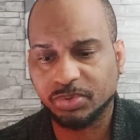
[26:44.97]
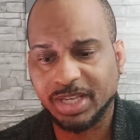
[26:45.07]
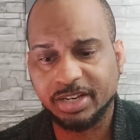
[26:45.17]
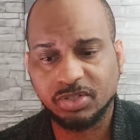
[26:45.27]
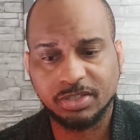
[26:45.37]

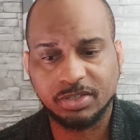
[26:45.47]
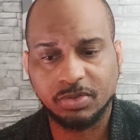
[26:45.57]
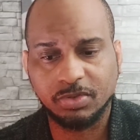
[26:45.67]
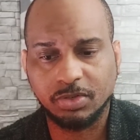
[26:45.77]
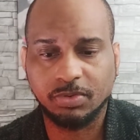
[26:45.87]
sanctions
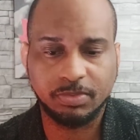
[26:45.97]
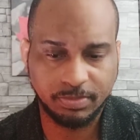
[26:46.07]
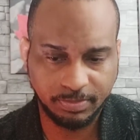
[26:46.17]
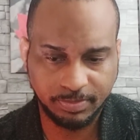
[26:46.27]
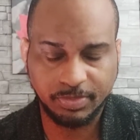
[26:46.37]
due to
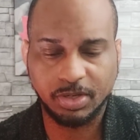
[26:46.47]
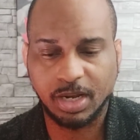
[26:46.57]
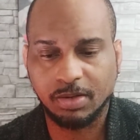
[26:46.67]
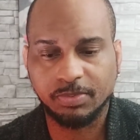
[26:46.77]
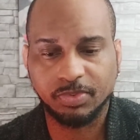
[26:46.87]
you
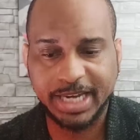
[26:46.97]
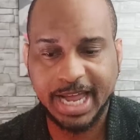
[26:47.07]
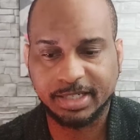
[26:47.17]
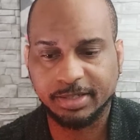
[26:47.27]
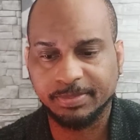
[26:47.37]
know,
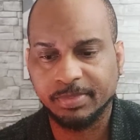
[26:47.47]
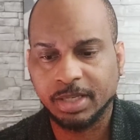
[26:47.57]
redacted.